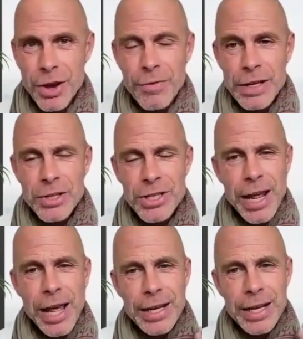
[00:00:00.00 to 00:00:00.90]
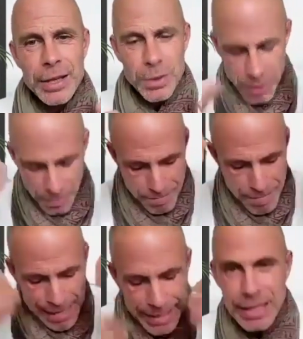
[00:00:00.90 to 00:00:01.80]
of understanding this
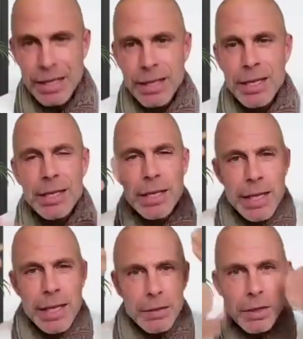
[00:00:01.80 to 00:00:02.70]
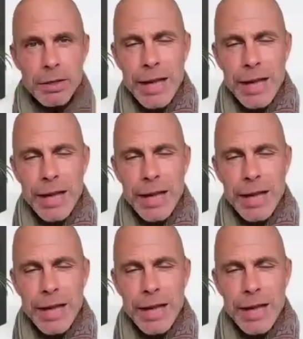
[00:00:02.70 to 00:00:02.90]
amazing healing,